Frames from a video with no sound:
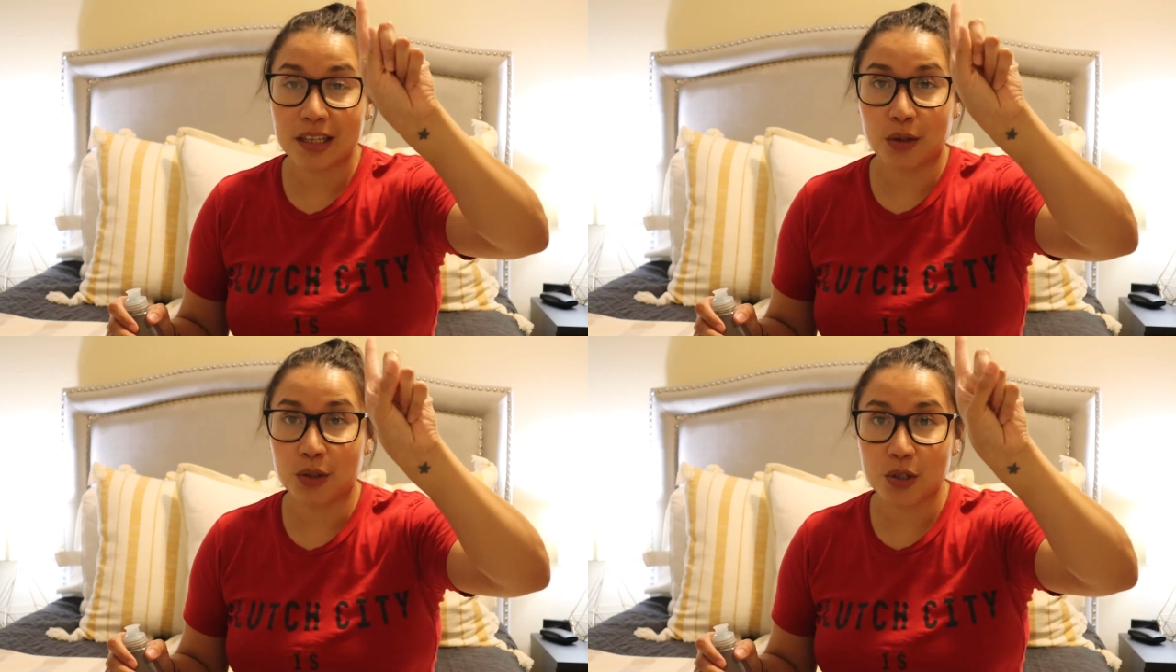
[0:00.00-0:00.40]

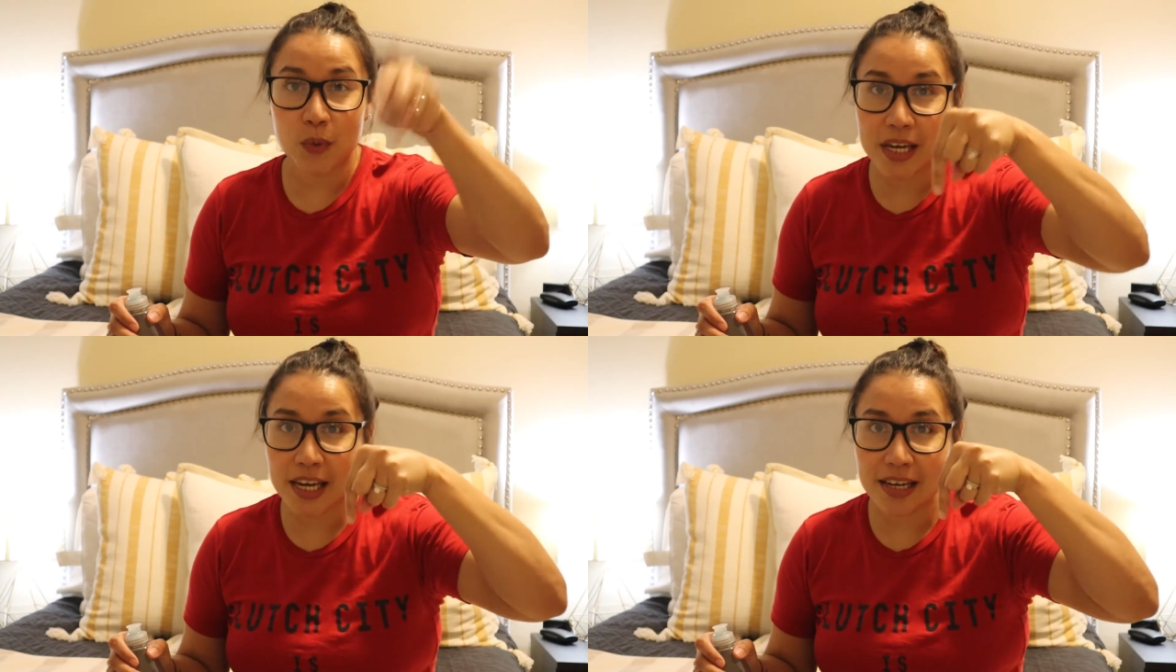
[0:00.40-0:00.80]
The little
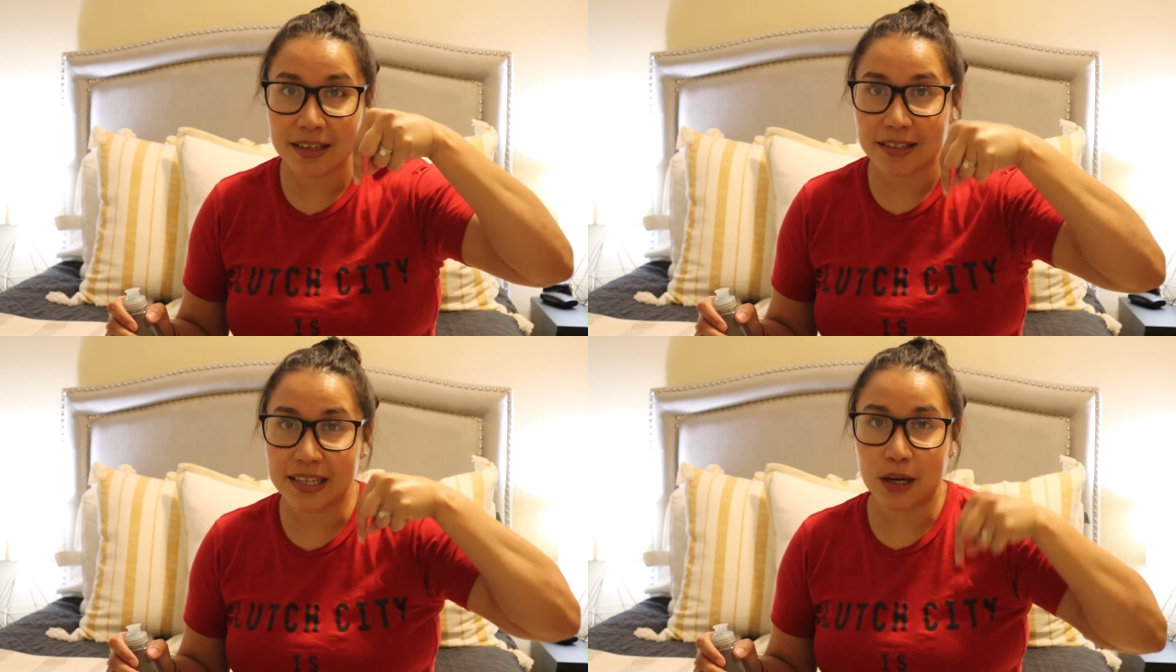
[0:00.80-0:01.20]

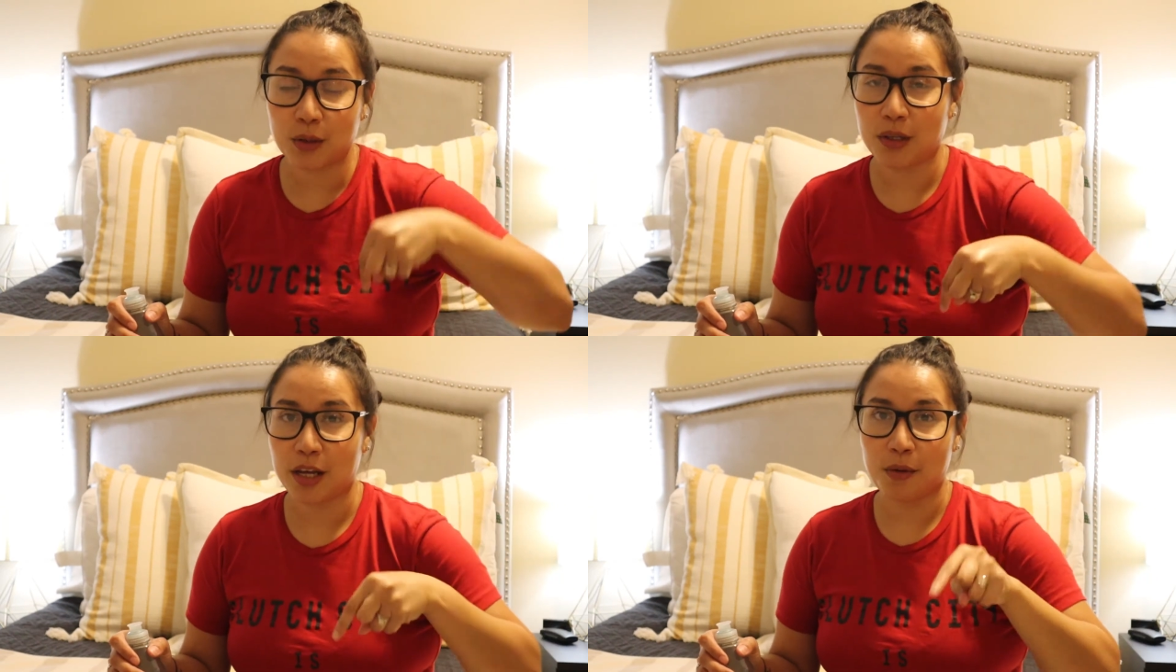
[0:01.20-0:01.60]
squeaky
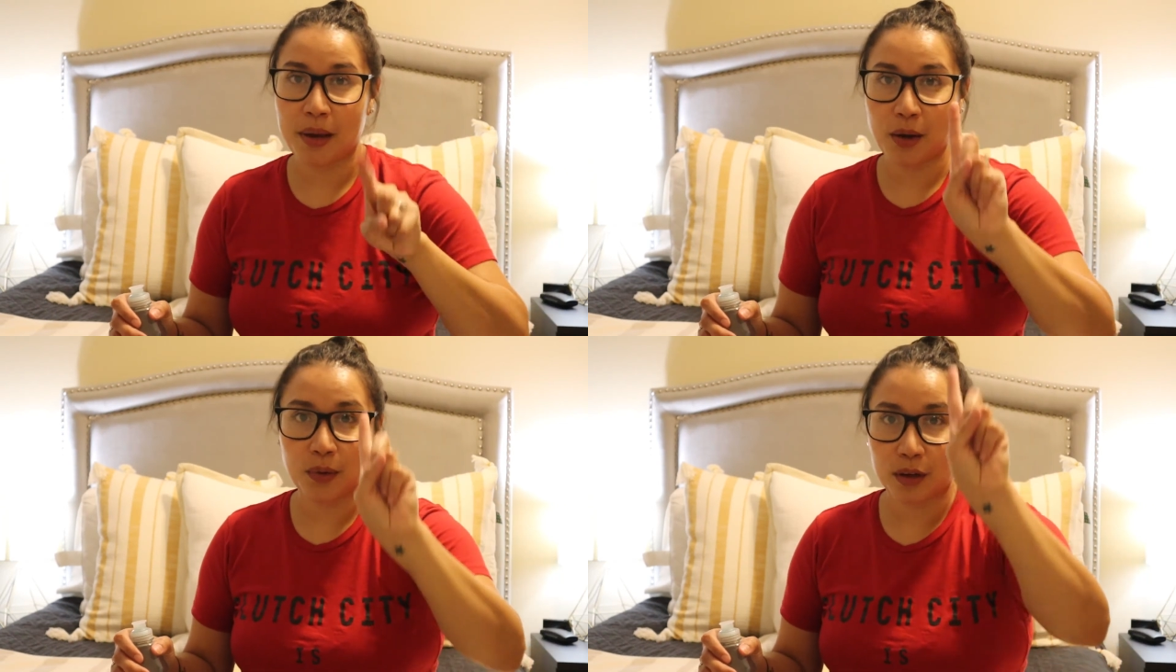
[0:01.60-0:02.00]
sound that you
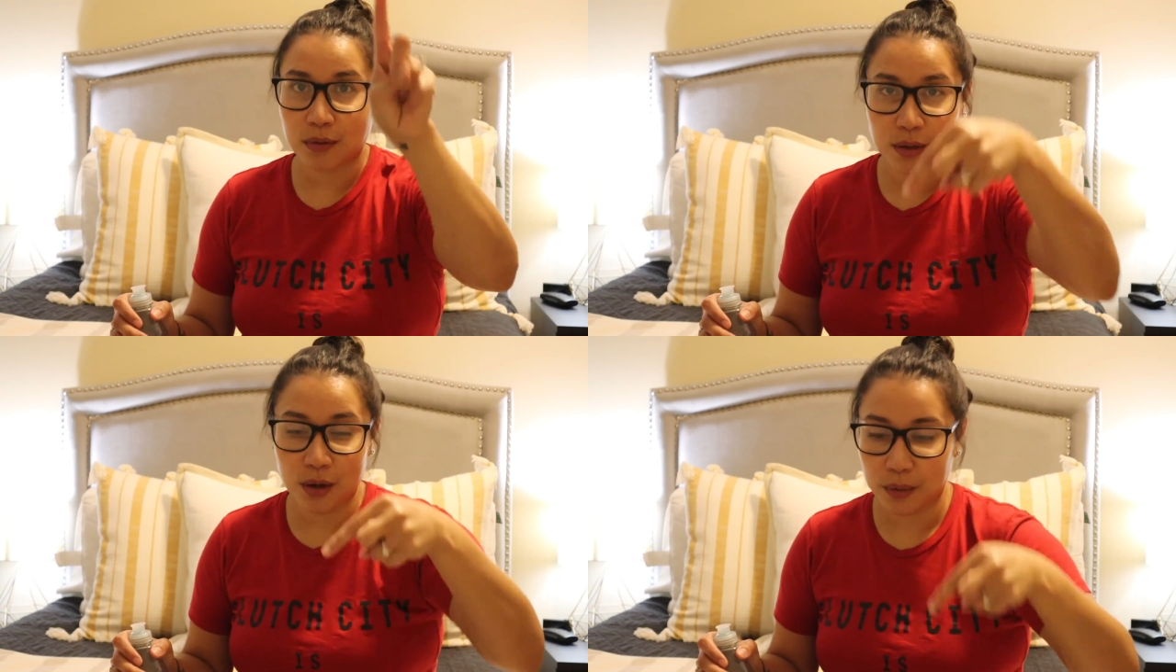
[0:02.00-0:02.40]
make
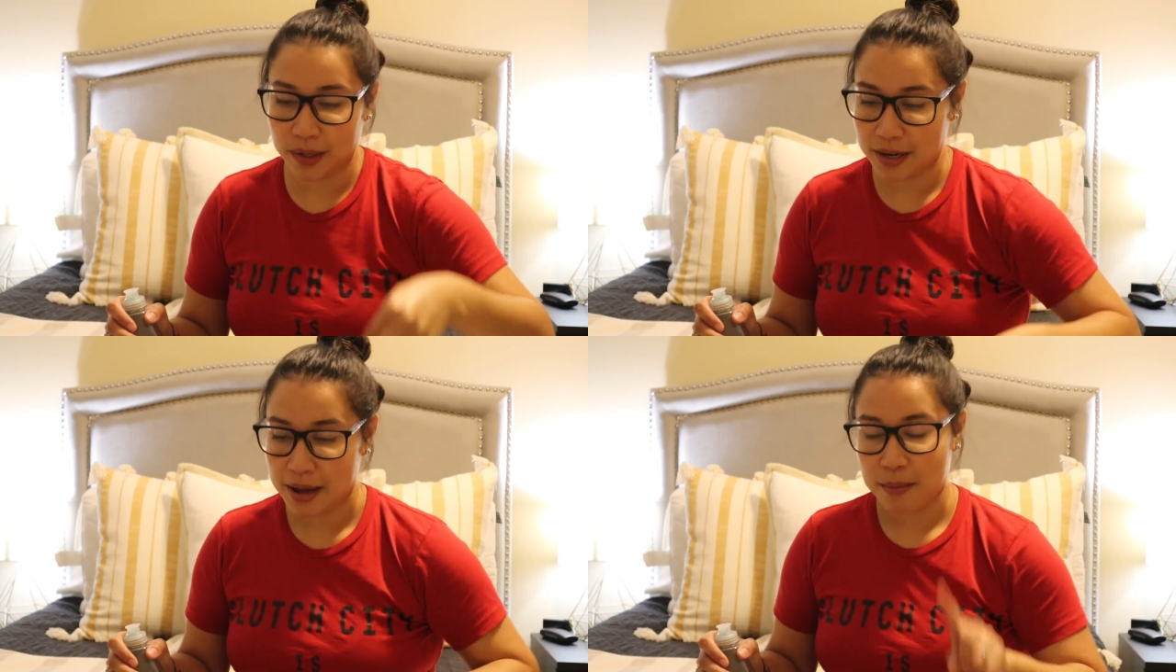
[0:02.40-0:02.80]
whenever you go
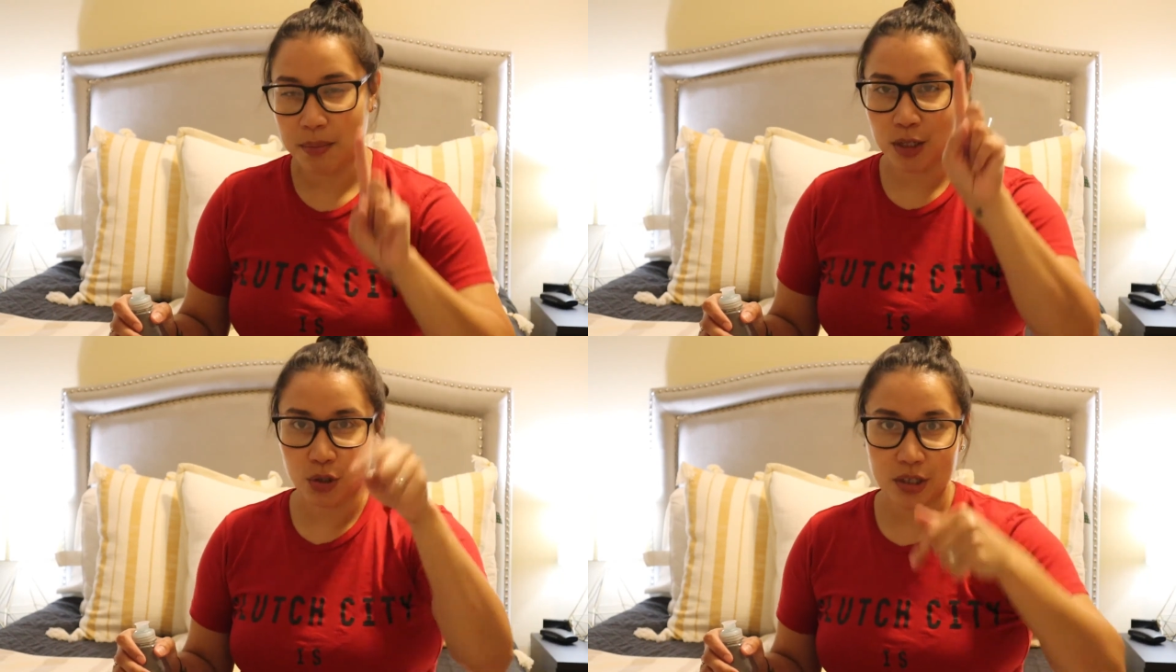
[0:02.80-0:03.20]
in,
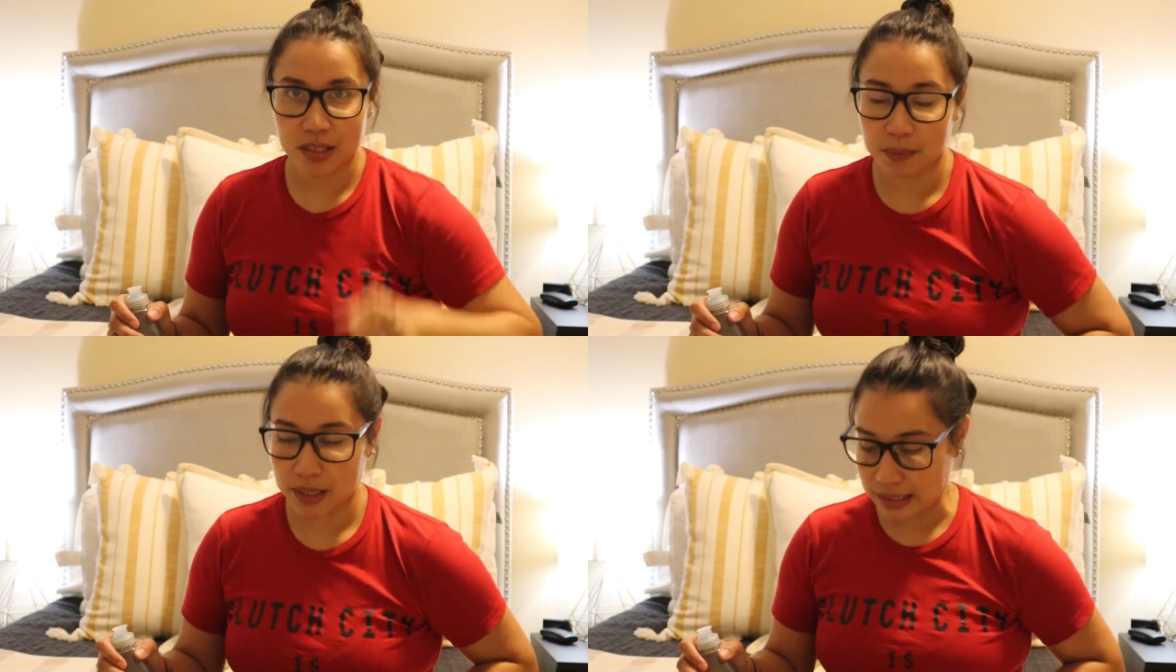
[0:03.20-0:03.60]
make sure
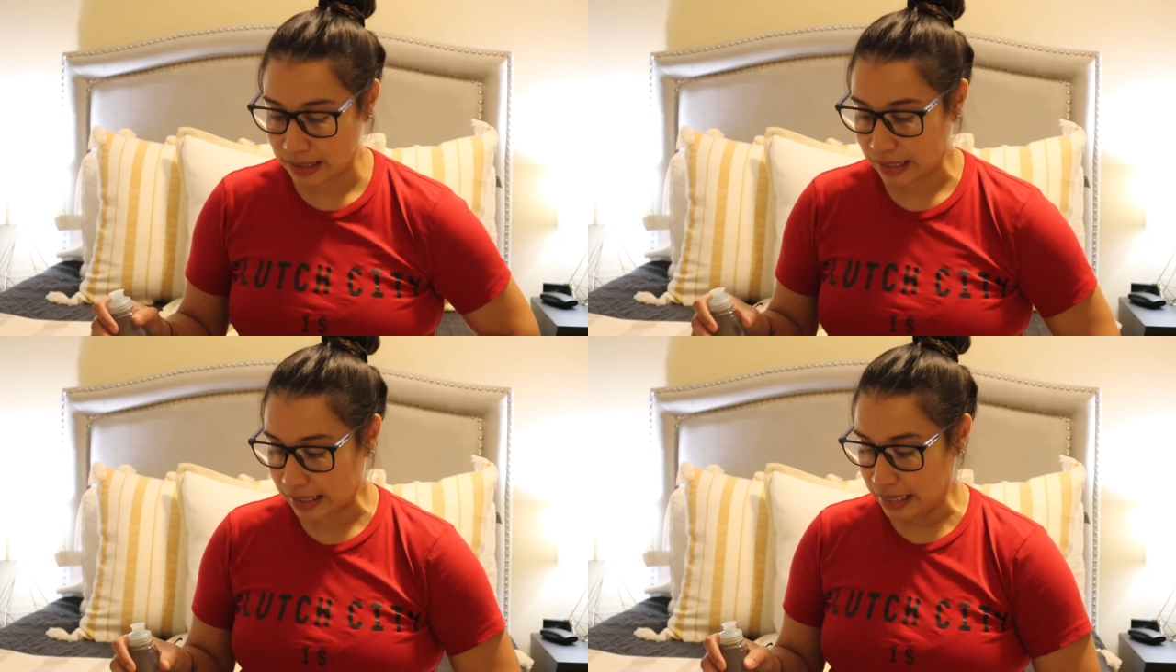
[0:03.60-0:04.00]

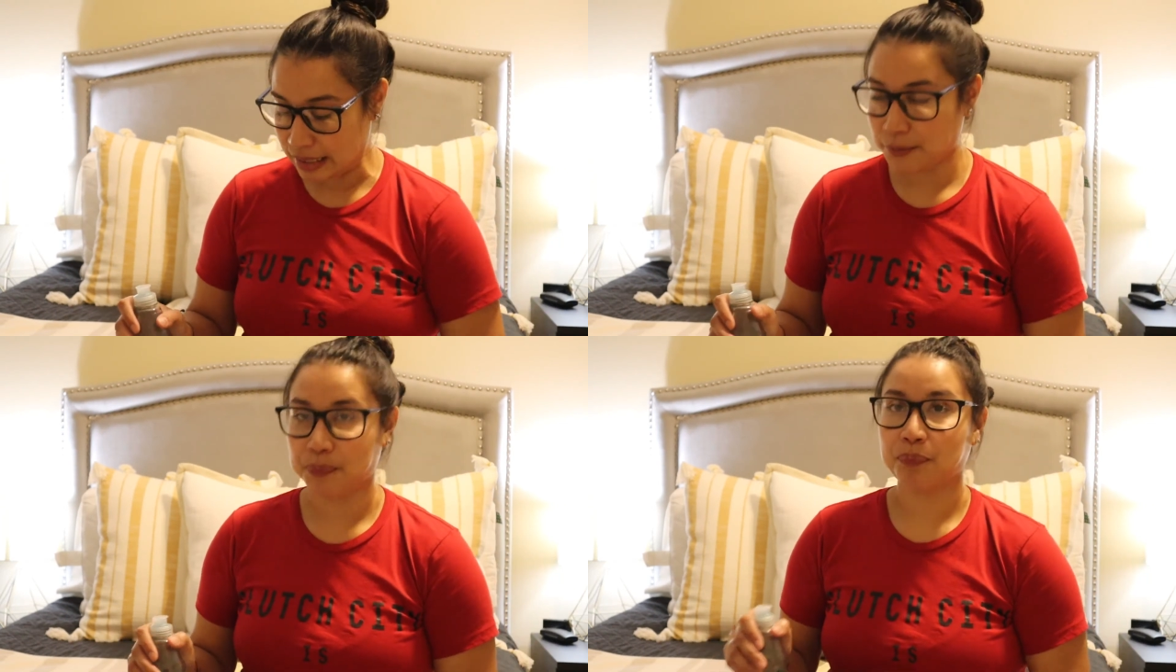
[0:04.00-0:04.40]
something's
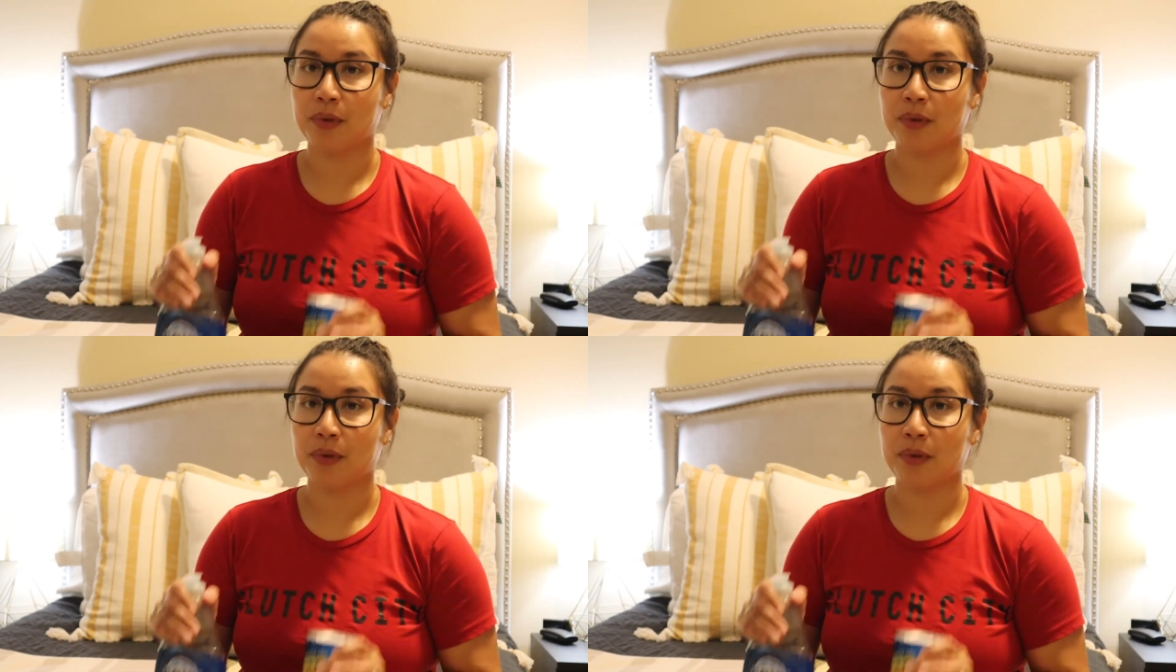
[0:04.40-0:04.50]
clean.